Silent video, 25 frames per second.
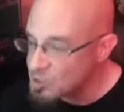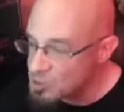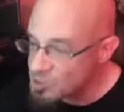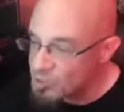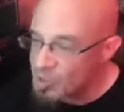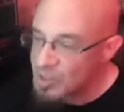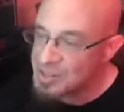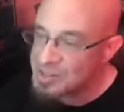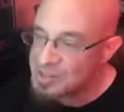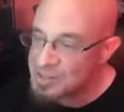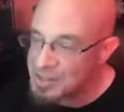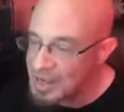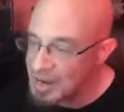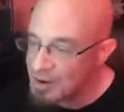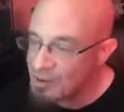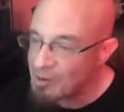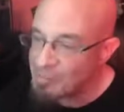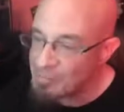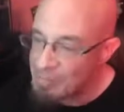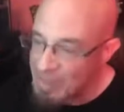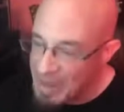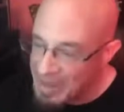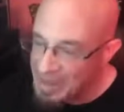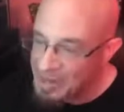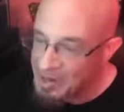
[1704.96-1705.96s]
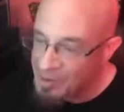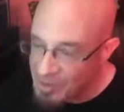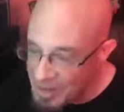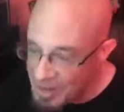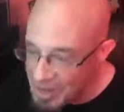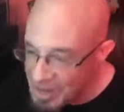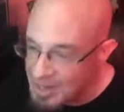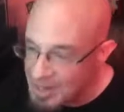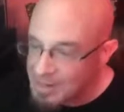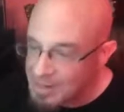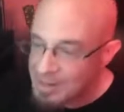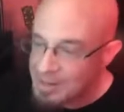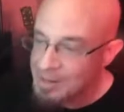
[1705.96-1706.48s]
it strikes the hour. Bang your
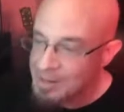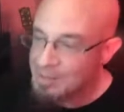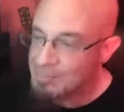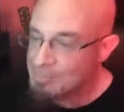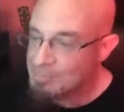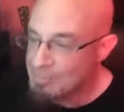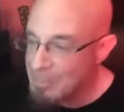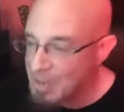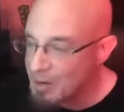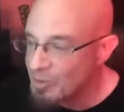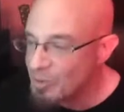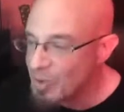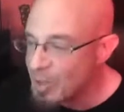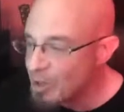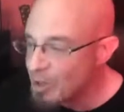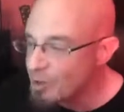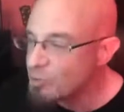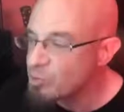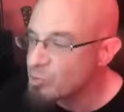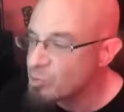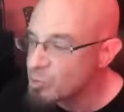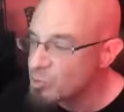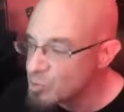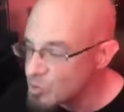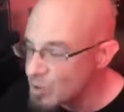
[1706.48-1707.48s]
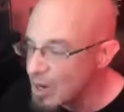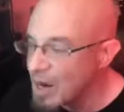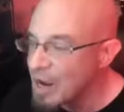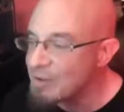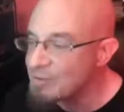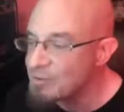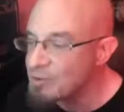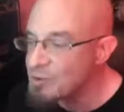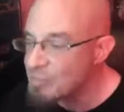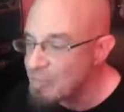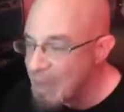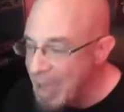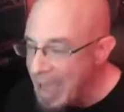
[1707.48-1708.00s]
head. Metal Health will
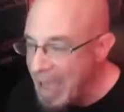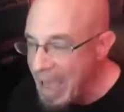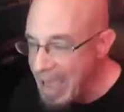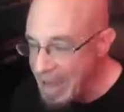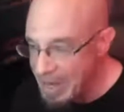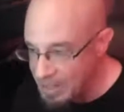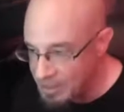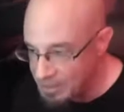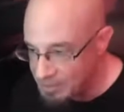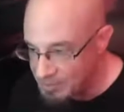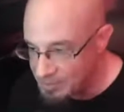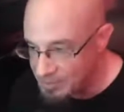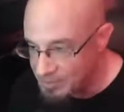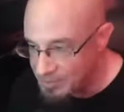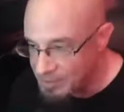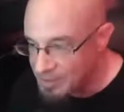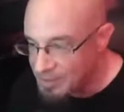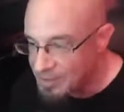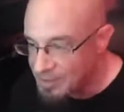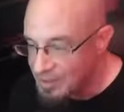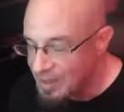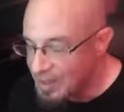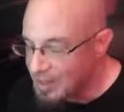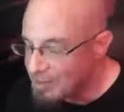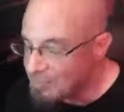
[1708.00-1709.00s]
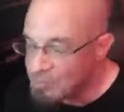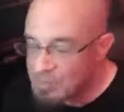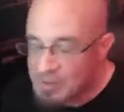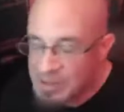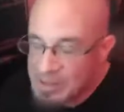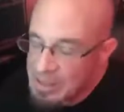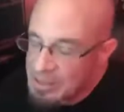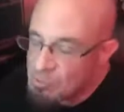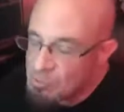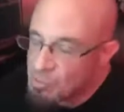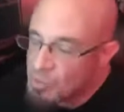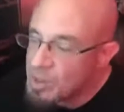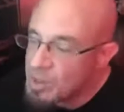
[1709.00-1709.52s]
drive you mad.
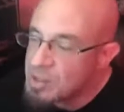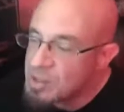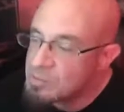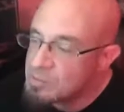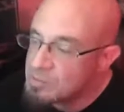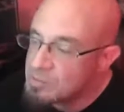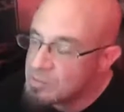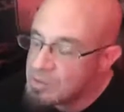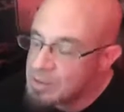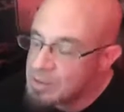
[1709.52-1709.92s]
What is